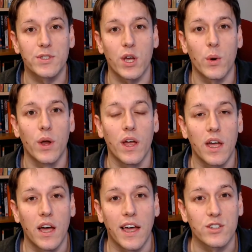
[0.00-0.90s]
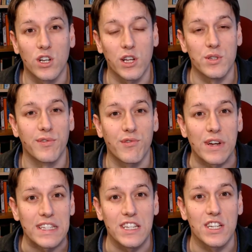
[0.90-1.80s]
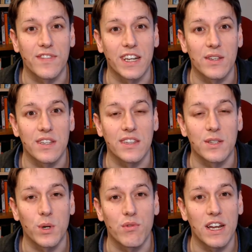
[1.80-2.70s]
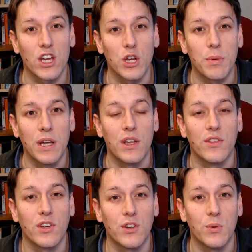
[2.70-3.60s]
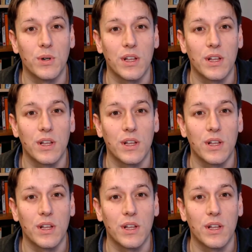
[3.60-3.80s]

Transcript: So it's got loads of free teaching videos in there, so I really hope that you will